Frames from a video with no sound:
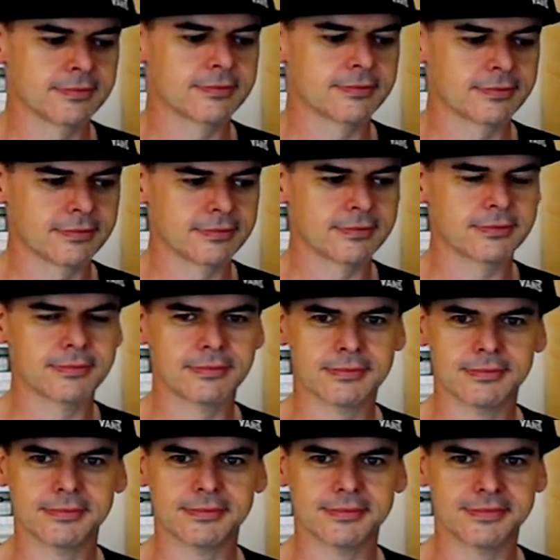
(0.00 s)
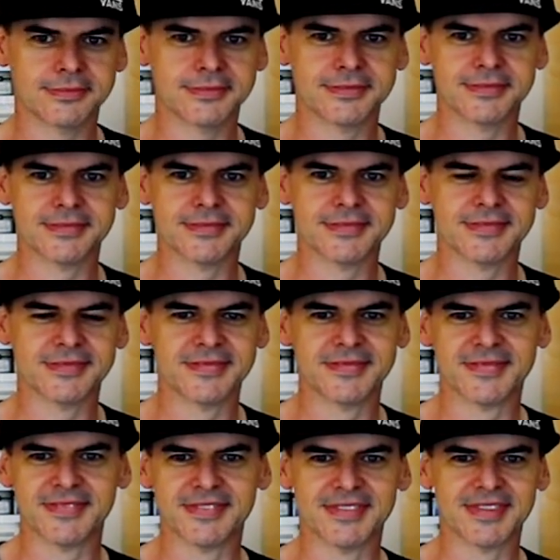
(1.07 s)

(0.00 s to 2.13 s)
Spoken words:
(not speaking)